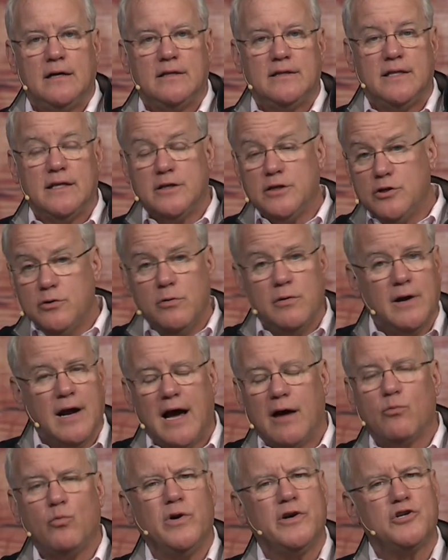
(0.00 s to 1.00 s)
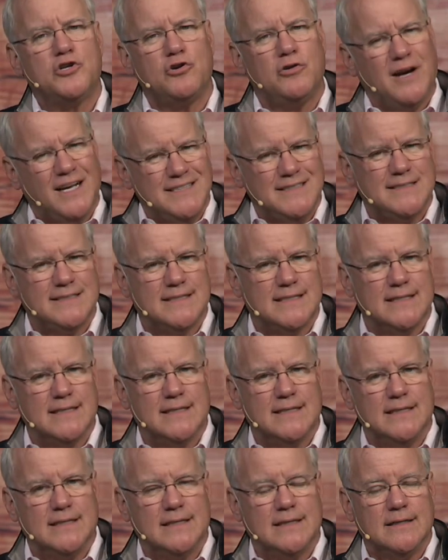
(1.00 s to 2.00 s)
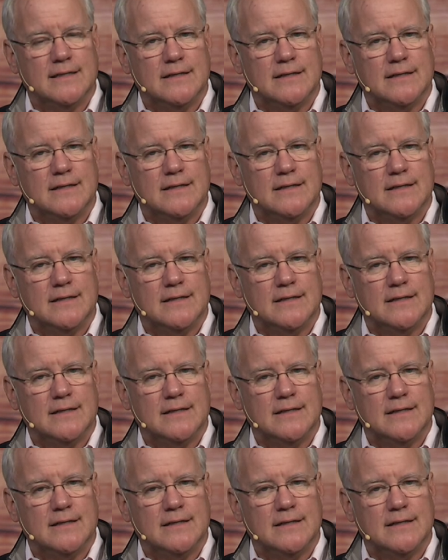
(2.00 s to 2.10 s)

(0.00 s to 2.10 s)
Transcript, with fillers: That you and I, we're trusted